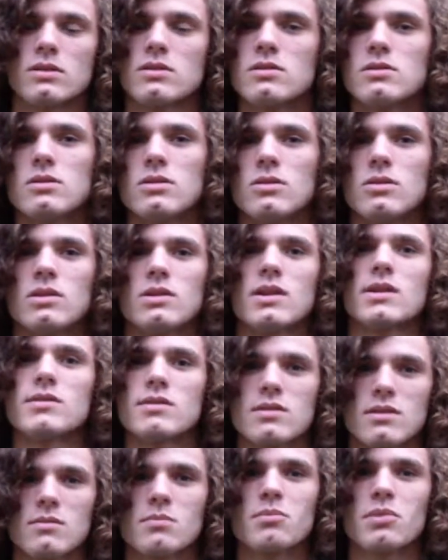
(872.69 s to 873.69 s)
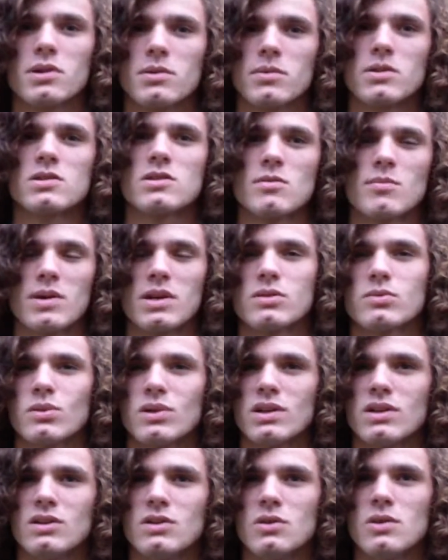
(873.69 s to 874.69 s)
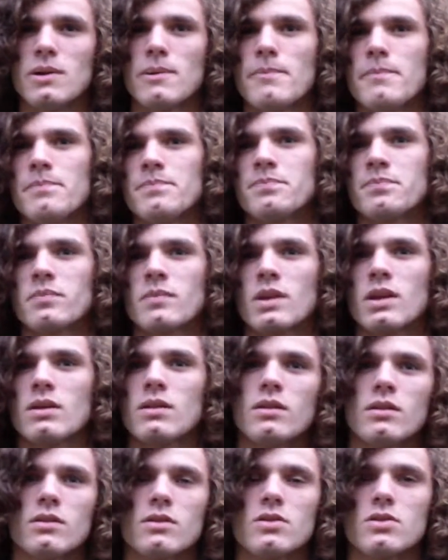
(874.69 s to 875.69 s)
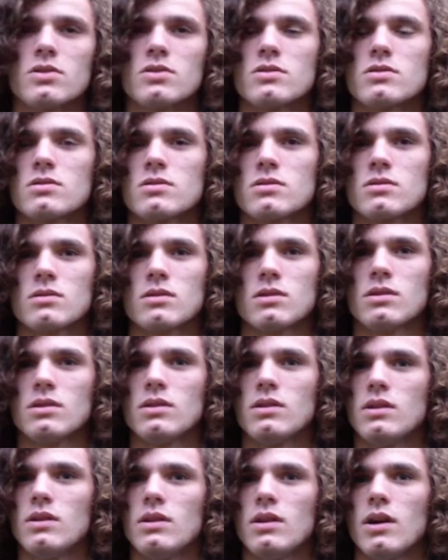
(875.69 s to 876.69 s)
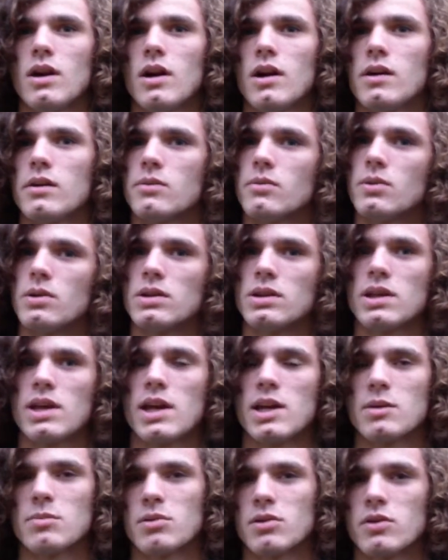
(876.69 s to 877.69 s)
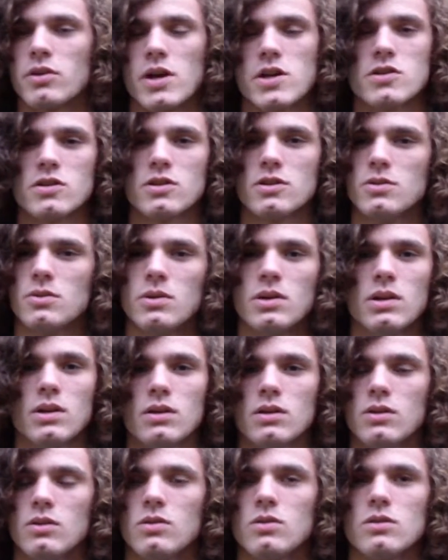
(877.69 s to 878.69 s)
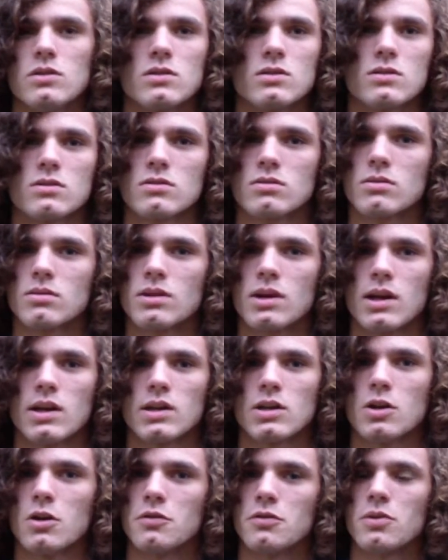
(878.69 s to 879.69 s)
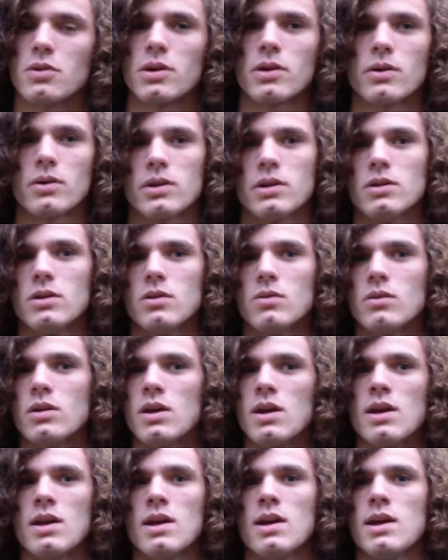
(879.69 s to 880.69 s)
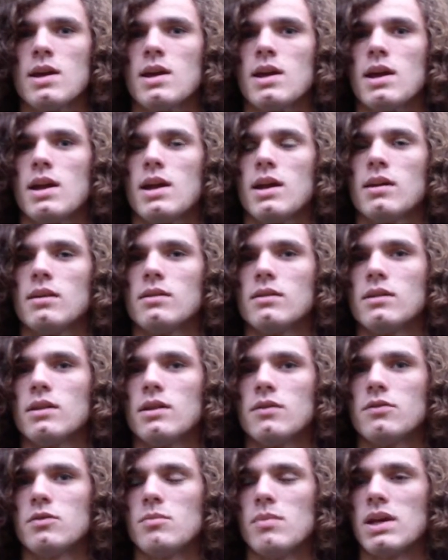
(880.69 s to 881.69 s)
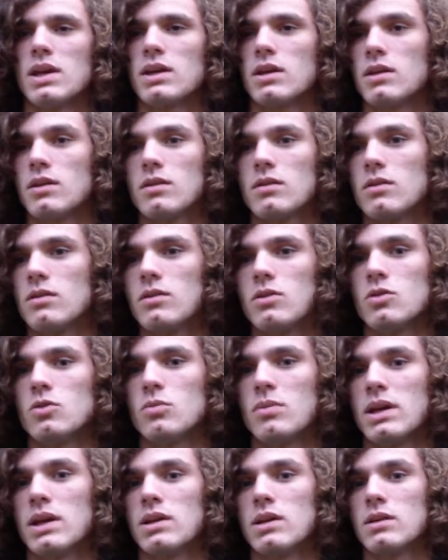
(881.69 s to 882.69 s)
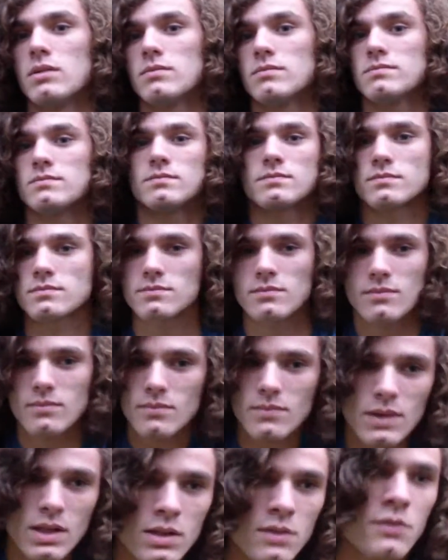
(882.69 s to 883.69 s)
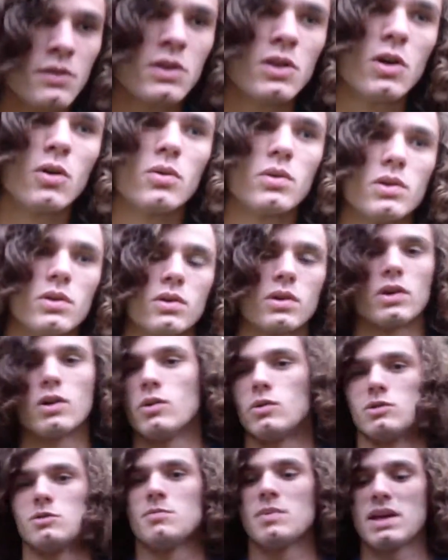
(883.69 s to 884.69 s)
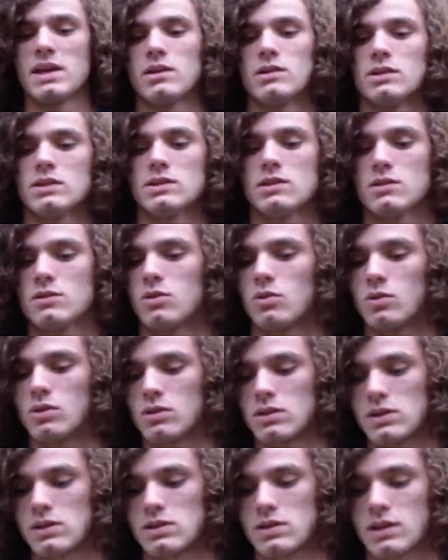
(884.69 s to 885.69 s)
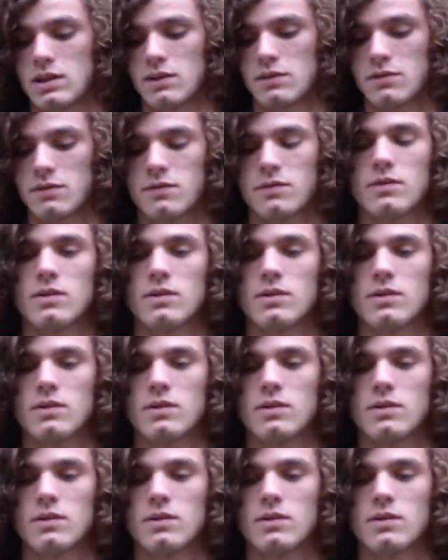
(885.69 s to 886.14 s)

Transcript: So that's pretty much the best way to do it. There's not really any progression to it. You just kind of go for it or you don't, and if you make it, you make it. If you don't, you can always bail. It's totally safe.